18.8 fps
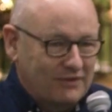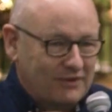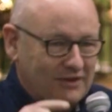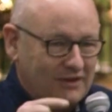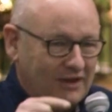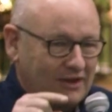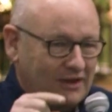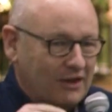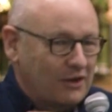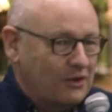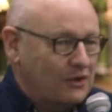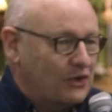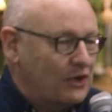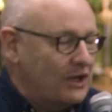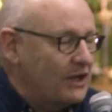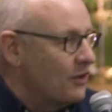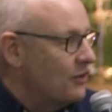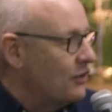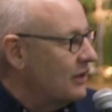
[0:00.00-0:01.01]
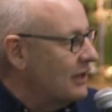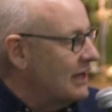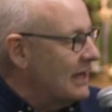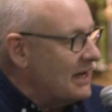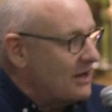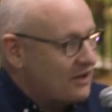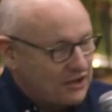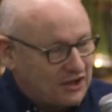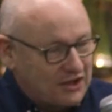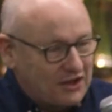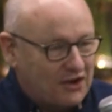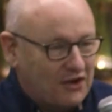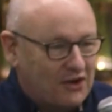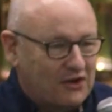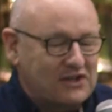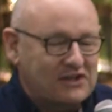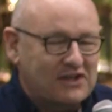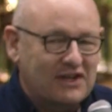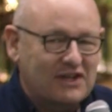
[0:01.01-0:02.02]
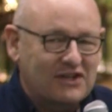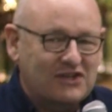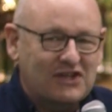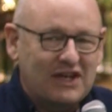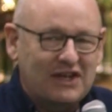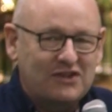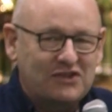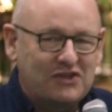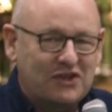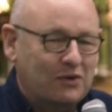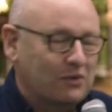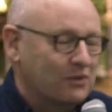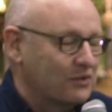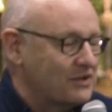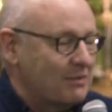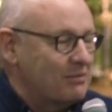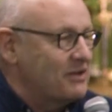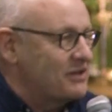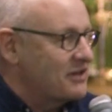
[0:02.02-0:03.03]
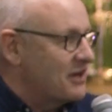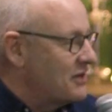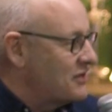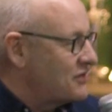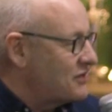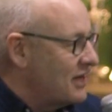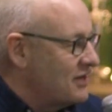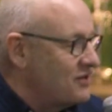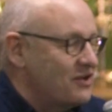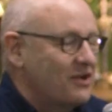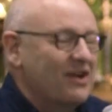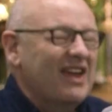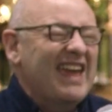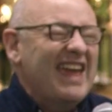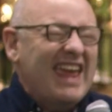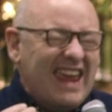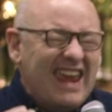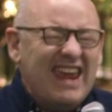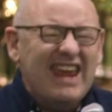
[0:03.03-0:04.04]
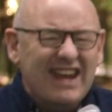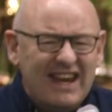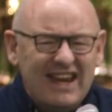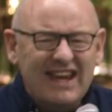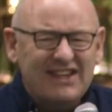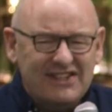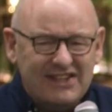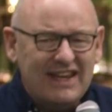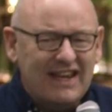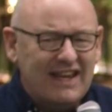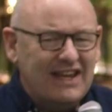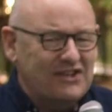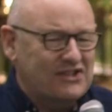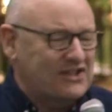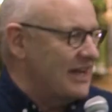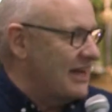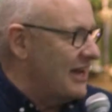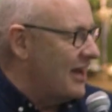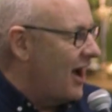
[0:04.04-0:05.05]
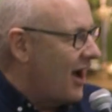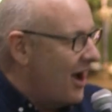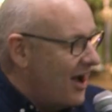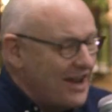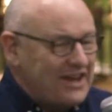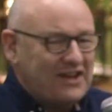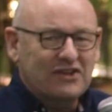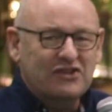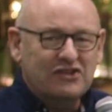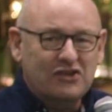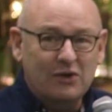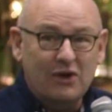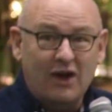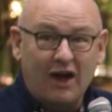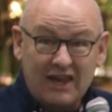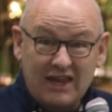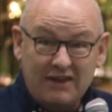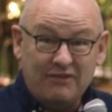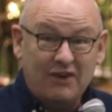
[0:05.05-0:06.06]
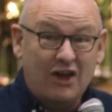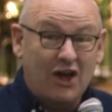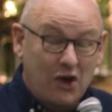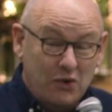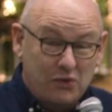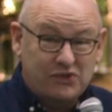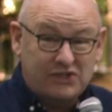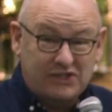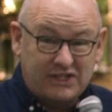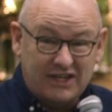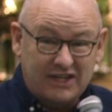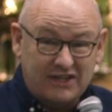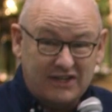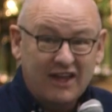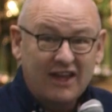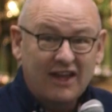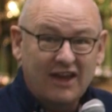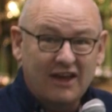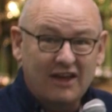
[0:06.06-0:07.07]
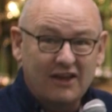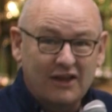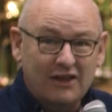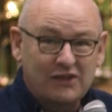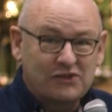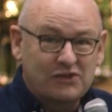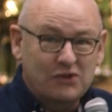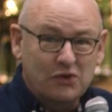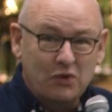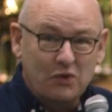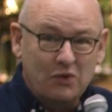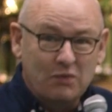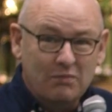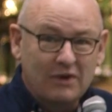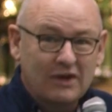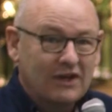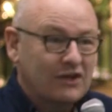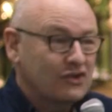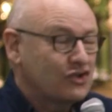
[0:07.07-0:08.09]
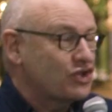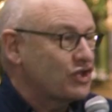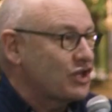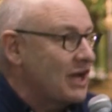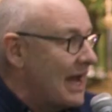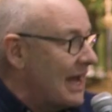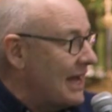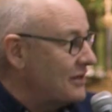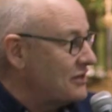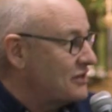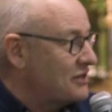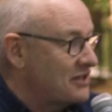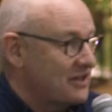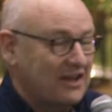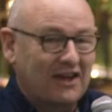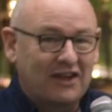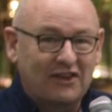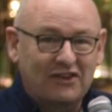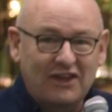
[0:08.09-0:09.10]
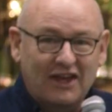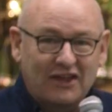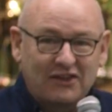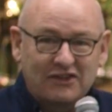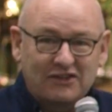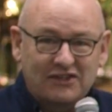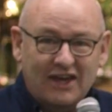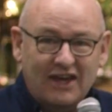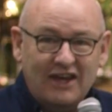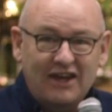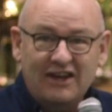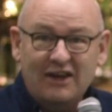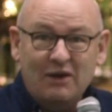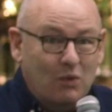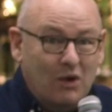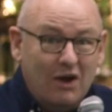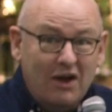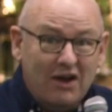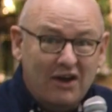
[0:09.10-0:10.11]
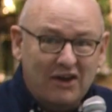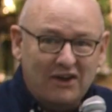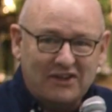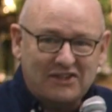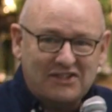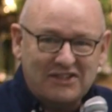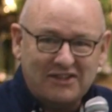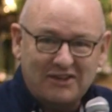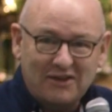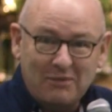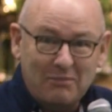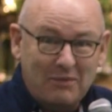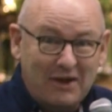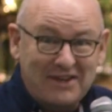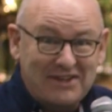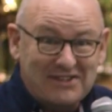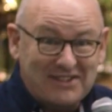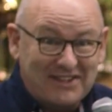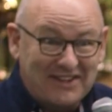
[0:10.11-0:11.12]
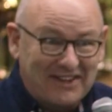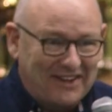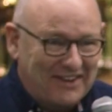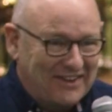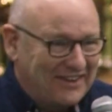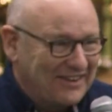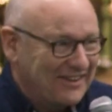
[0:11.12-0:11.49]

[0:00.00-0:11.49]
you click on the link that Ollie's going to send you or somebody's going to send you. It is easy. I can do it. I even hosted a Zoom chat the other day, and it worked. Amazing.